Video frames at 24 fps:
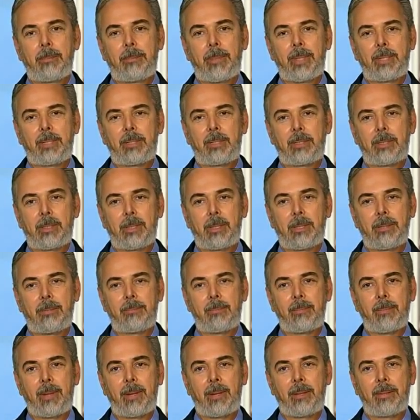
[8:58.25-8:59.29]
But
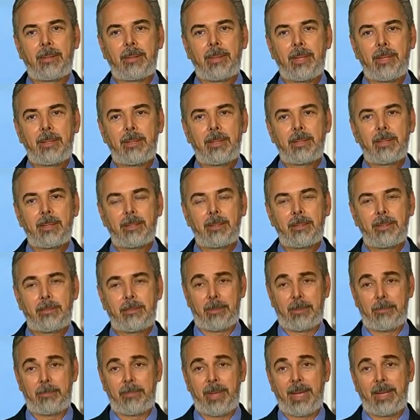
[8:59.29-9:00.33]
I think that the
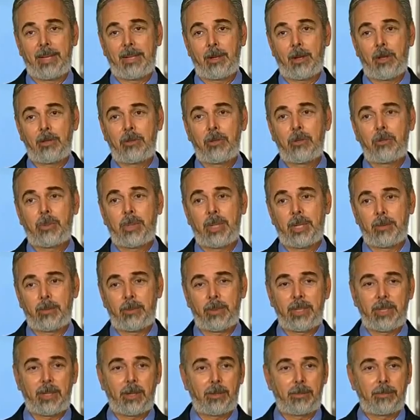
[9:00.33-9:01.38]
debate concentrated
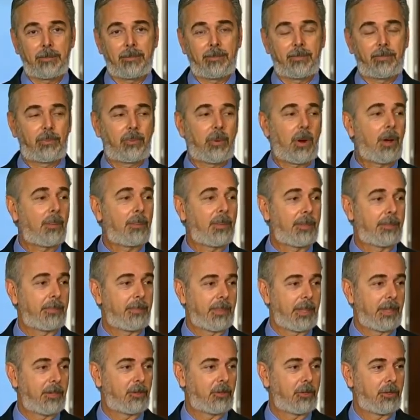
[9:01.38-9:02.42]
really on
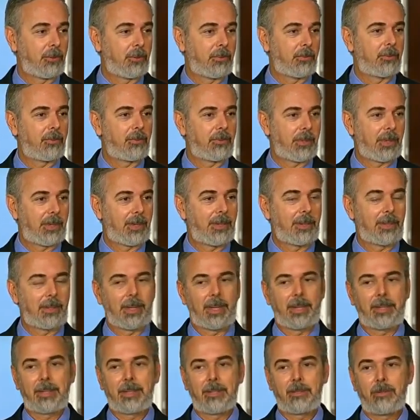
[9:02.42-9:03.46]
problem issues
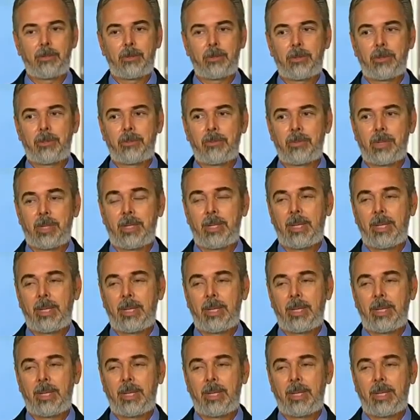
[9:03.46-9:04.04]
and concerns.